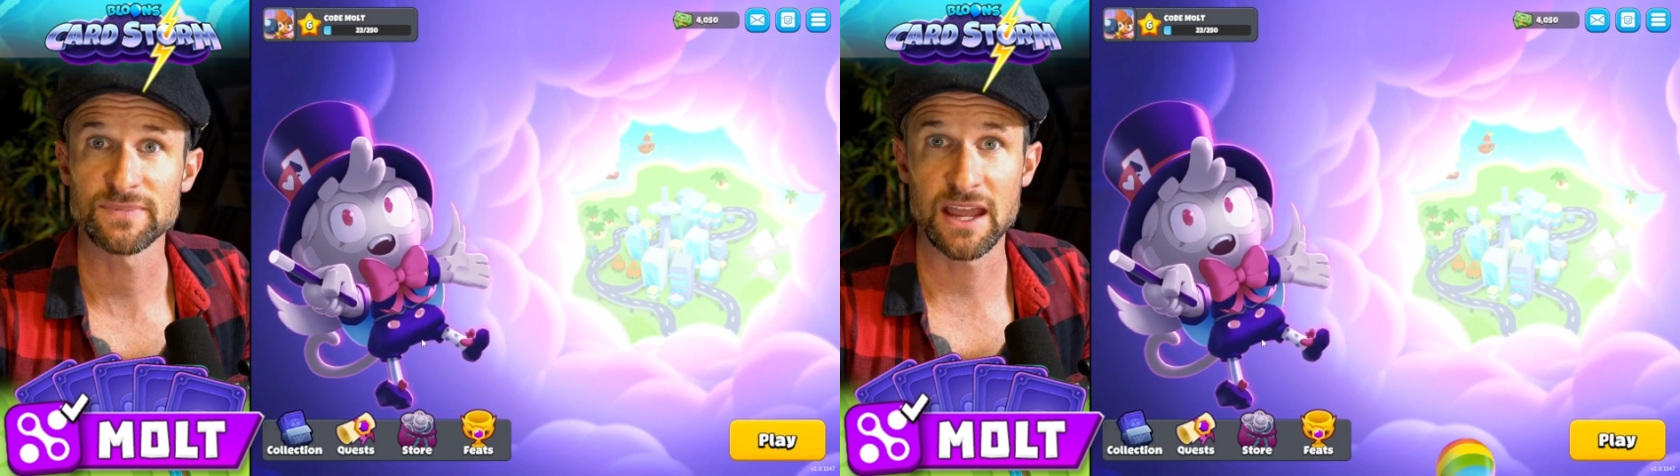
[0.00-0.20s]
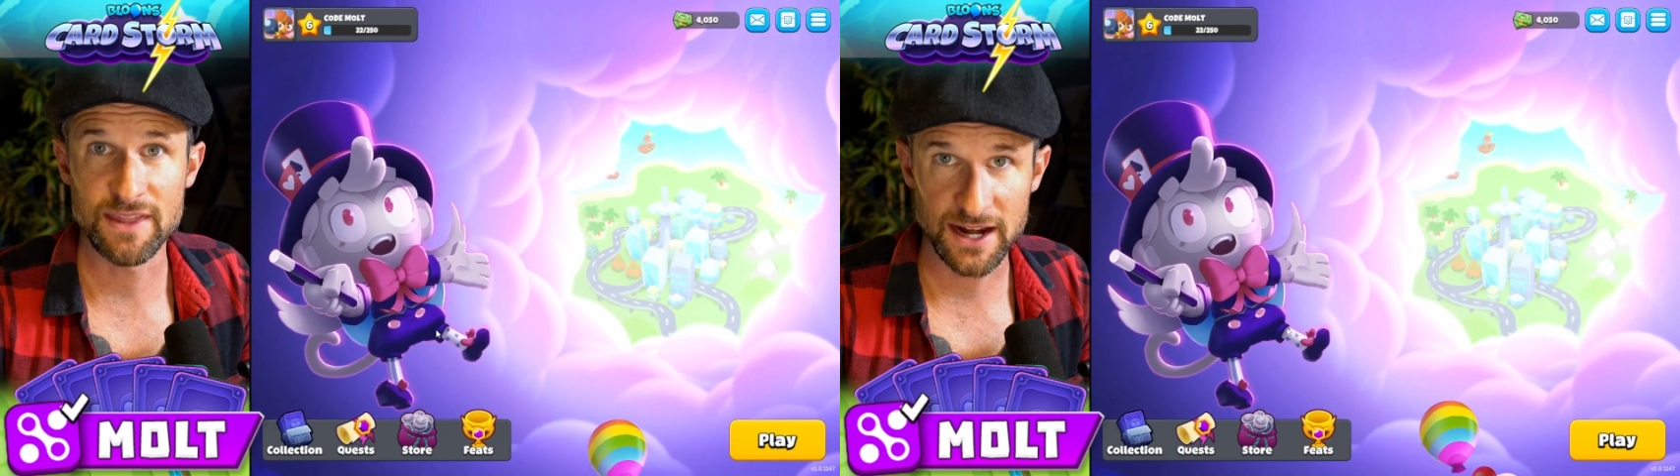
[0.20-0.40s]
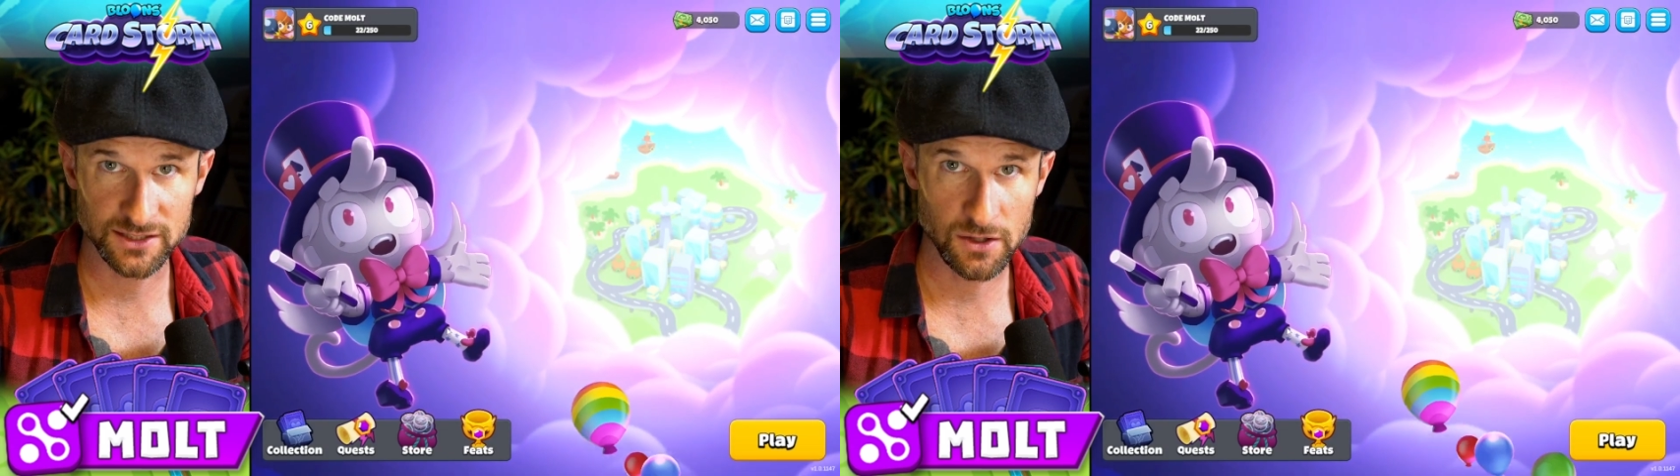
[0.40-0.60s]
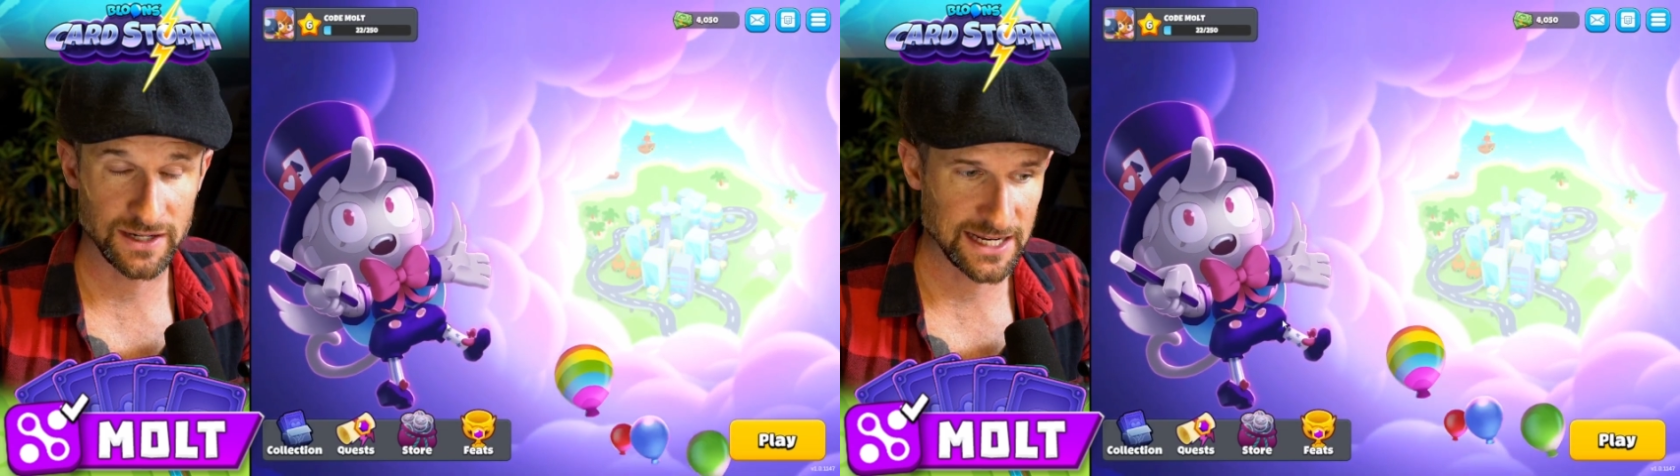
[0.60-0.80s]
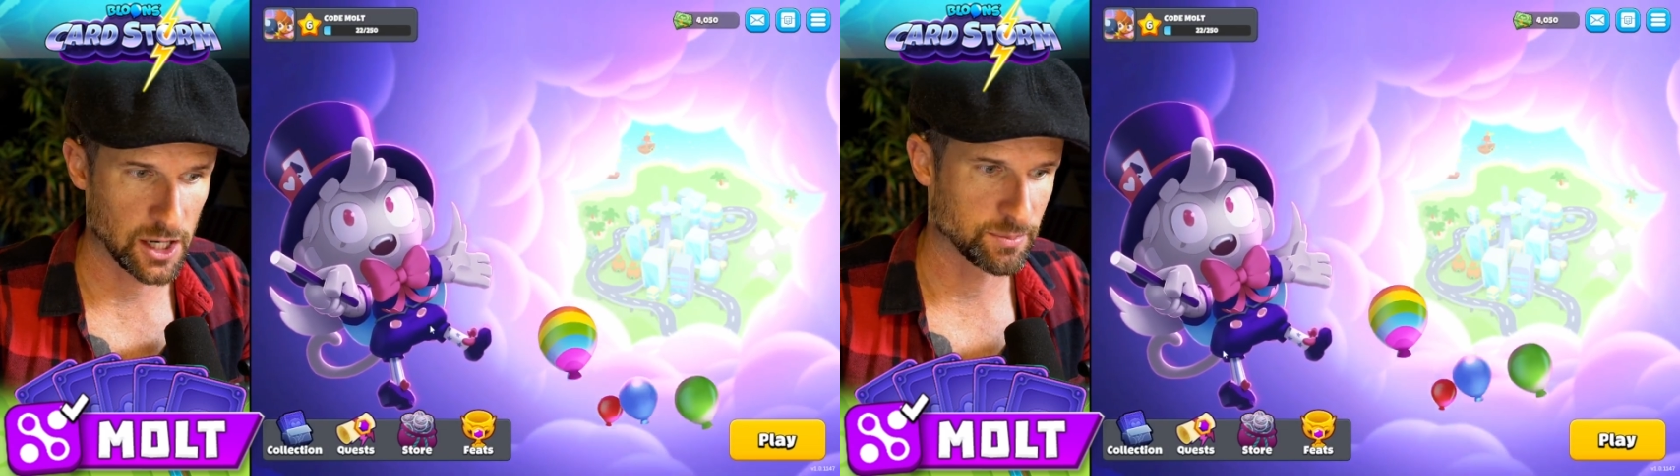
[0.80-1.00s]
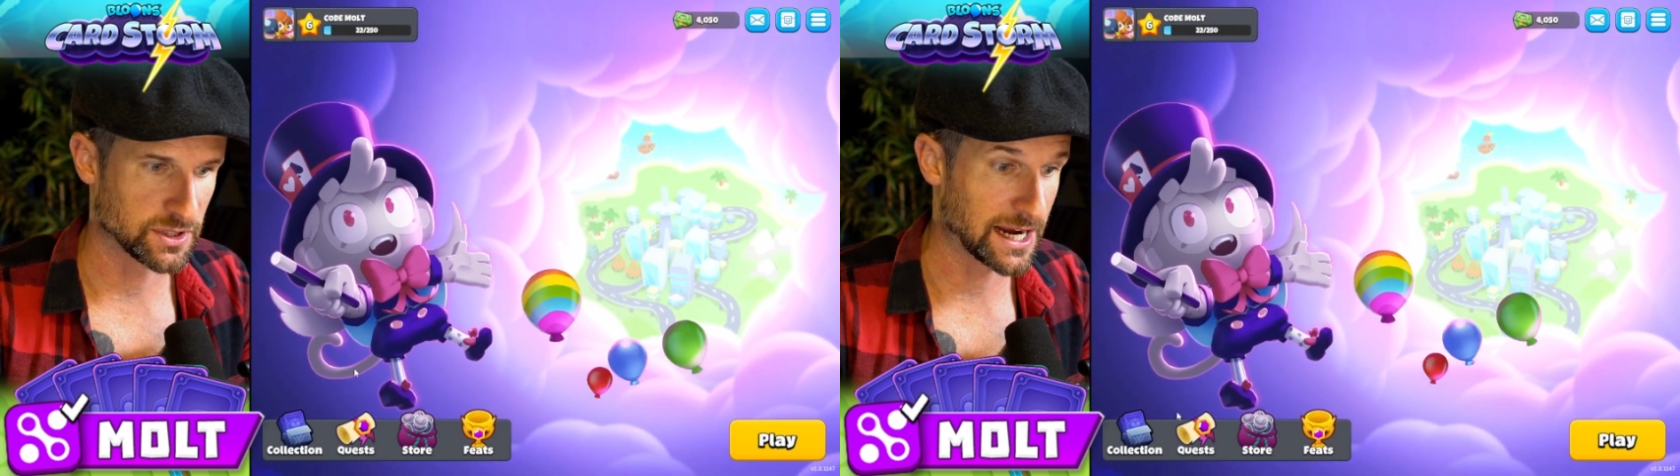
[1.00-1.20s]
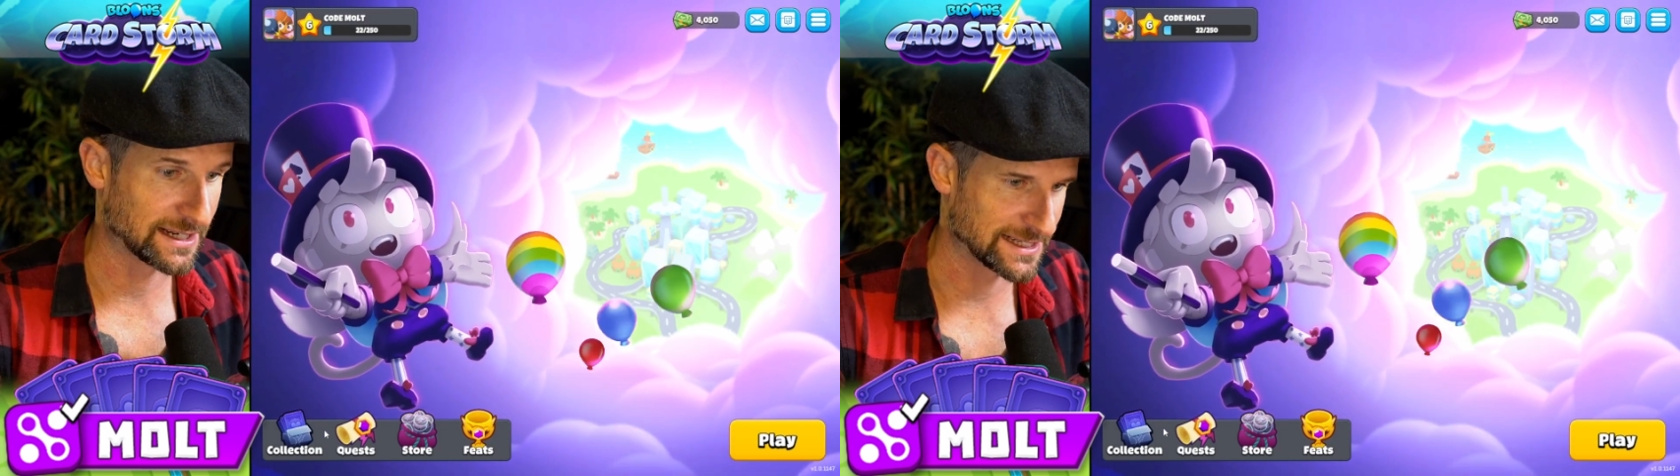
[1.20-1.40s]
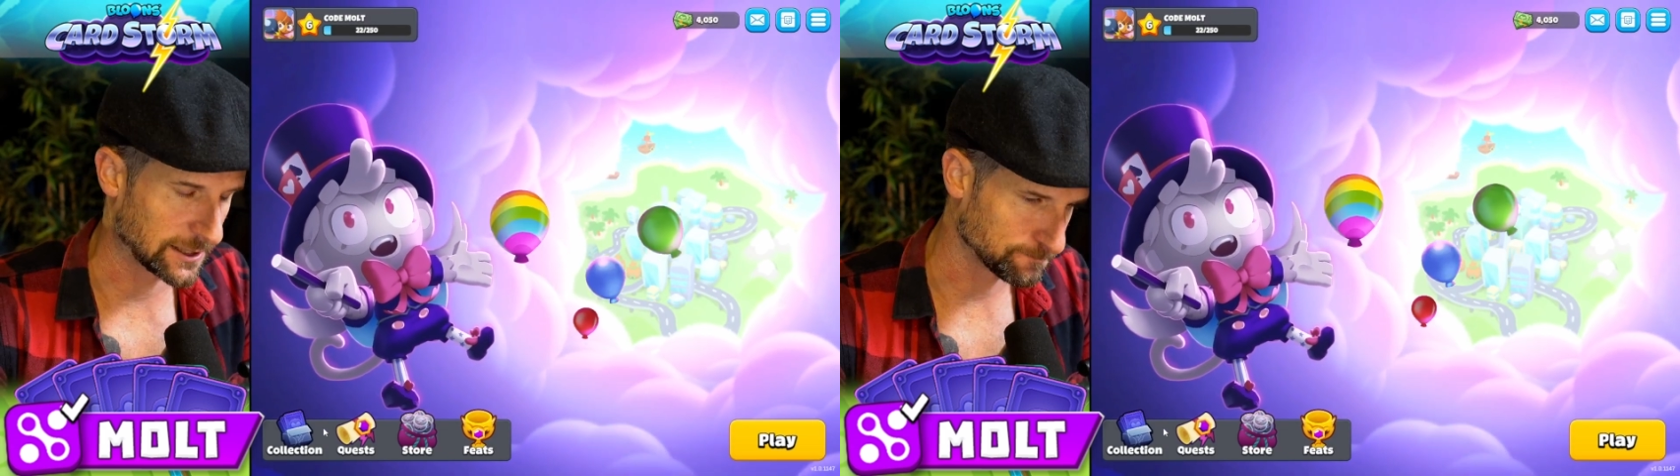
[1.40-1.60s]
and that is going to help you
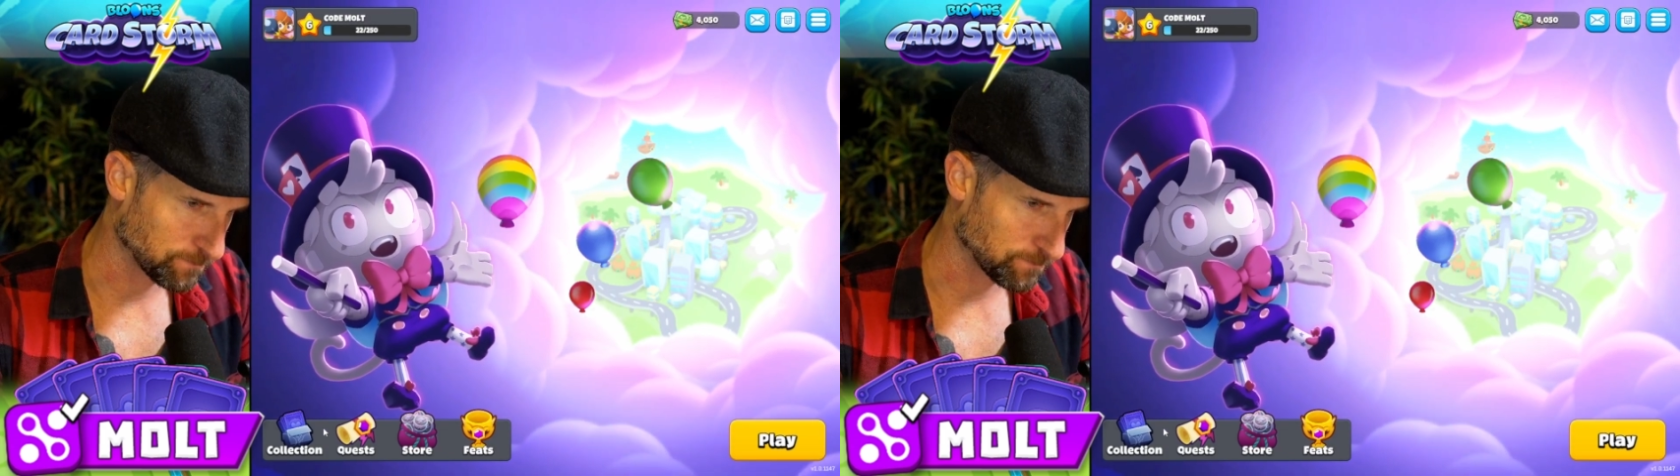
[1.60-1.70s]
guys out.